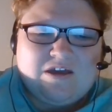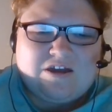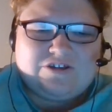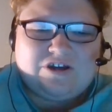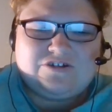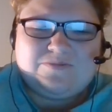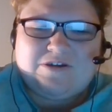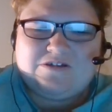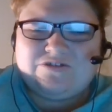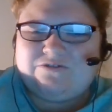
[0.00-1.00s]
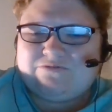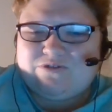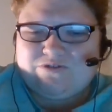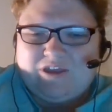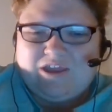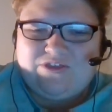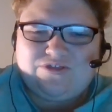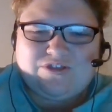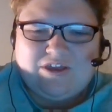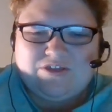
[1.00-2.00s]
A judge apparently ruled
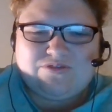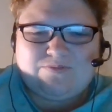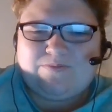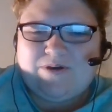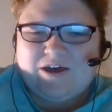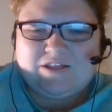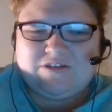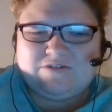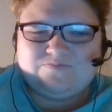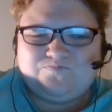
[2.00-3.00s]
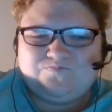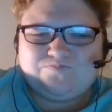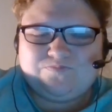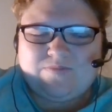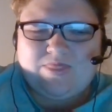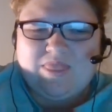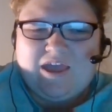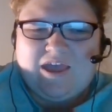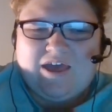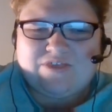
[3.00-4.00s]
against this, but
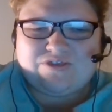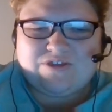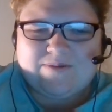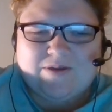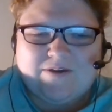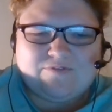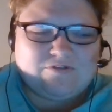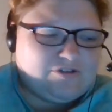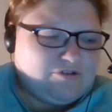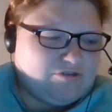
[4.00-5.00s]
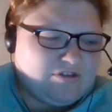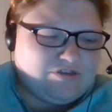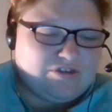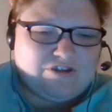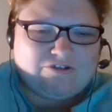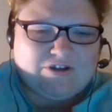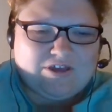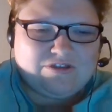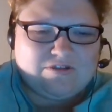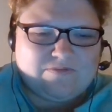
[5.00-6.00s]
that hasn't stopped Governor Richardson's
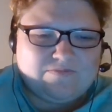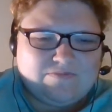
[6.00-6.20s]
interest.